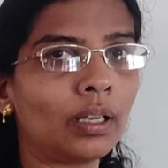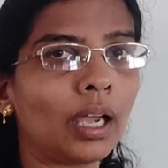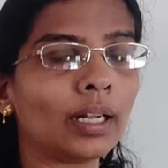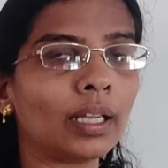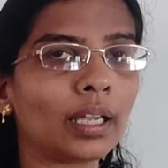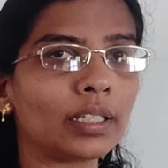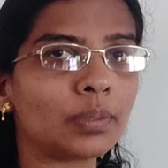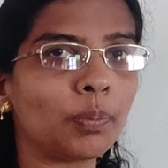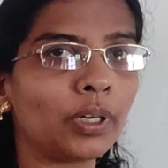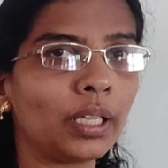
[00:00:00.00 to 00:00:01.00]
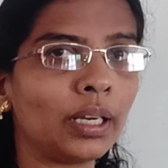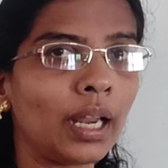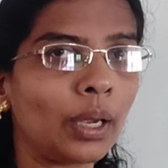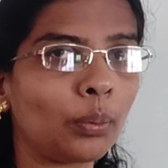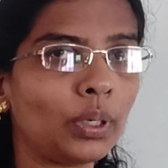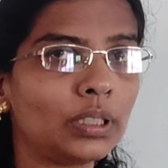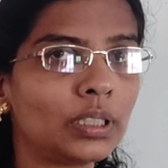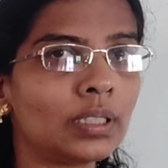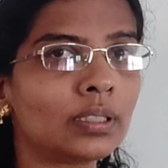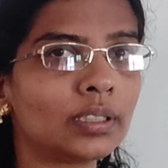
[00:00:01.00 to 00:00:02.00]
and a corresponding language
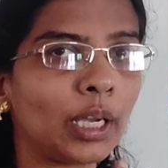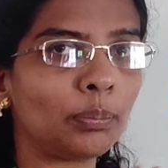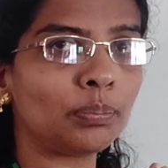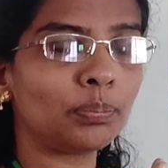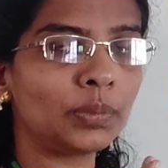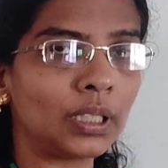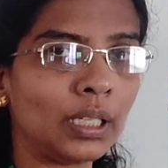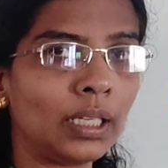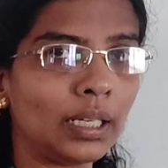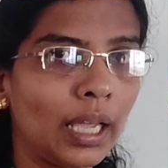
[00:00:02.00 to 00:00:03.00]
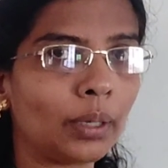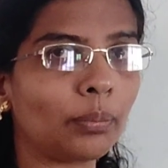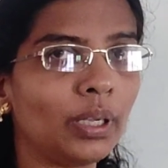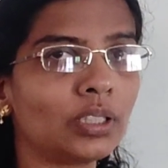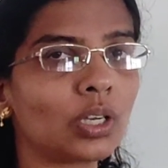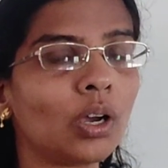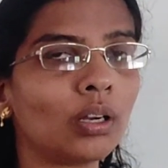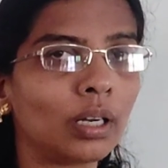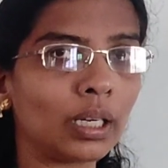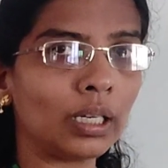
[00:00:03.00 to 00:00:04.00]
is type 3 language
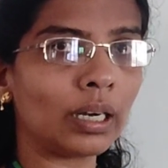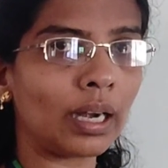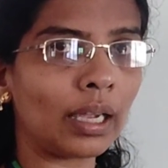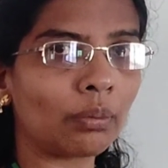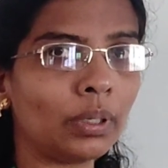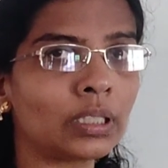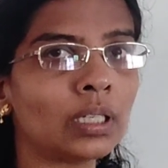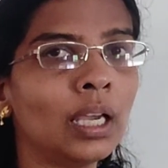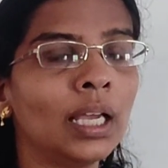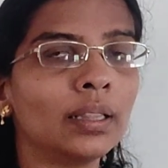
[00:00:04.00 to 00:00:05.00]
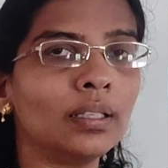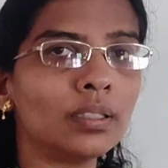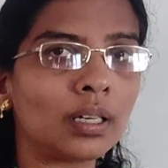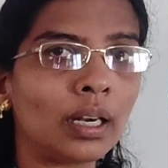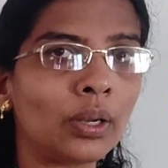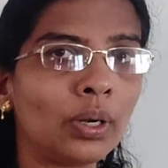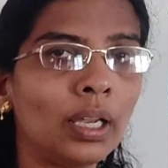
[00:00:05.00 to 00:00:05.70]
or regular language. This regular